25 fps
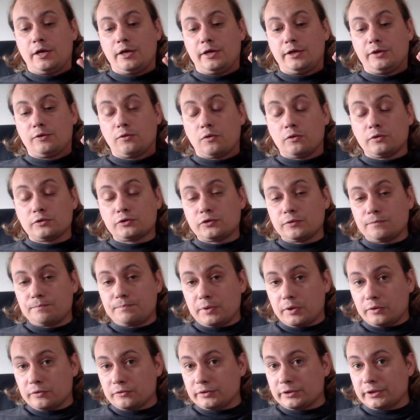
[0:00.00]
It also
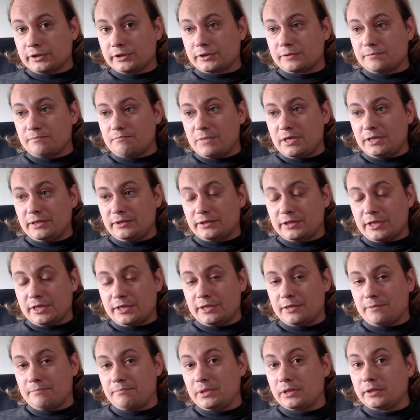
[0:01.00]
poses
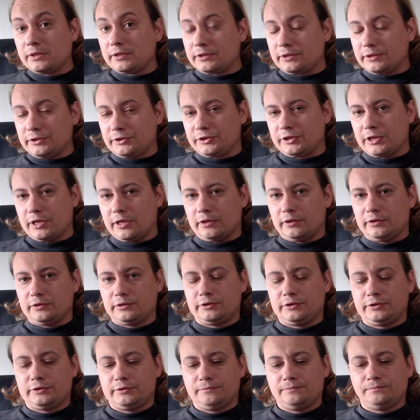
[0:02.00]
maintainability
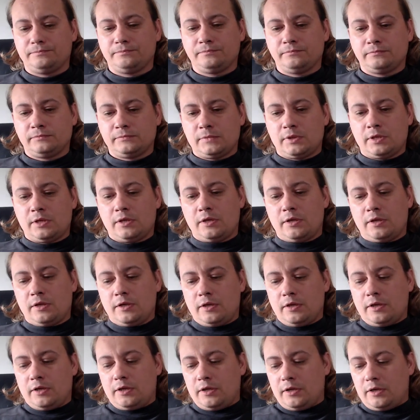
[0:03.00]
challenge.
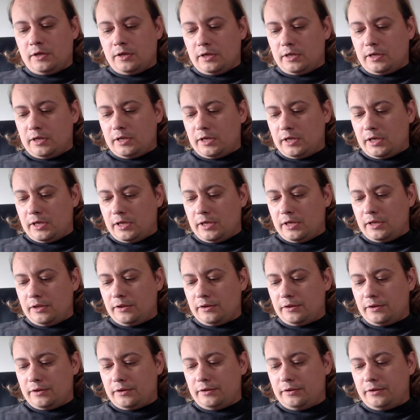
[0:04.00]

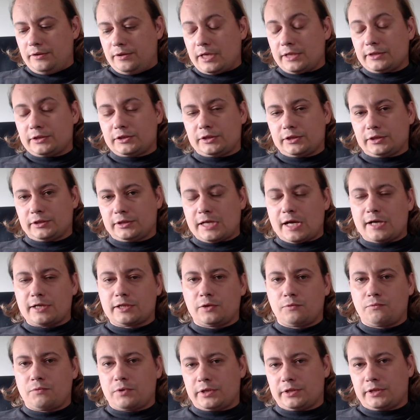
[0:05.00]
And that's
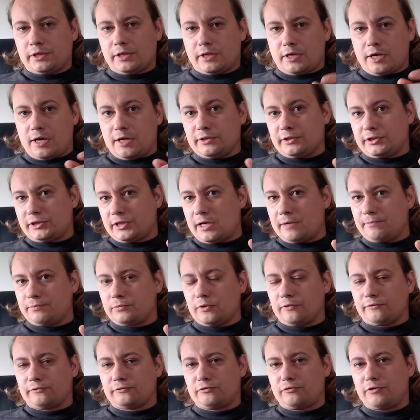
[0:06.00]
exactly where the
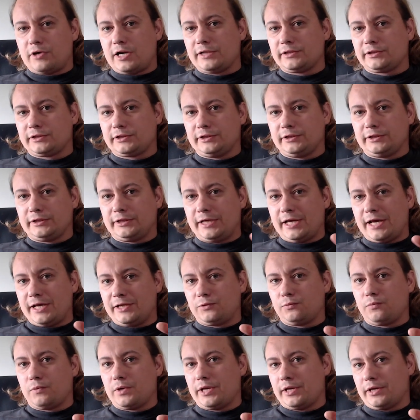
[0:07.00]
concept of transit
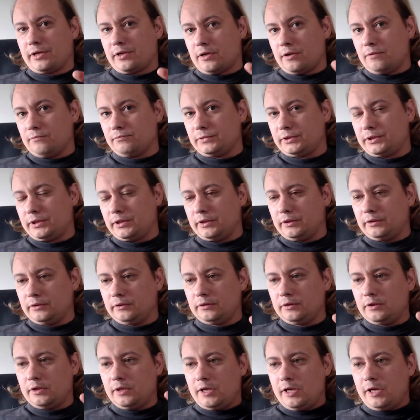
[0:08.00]
gateway comes
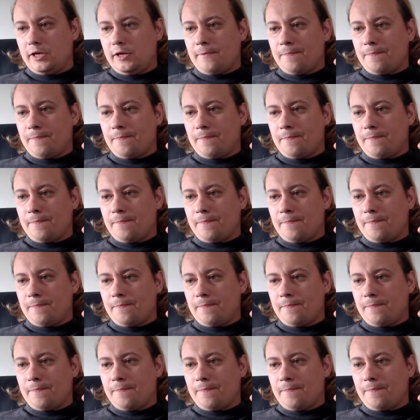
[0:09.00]
in.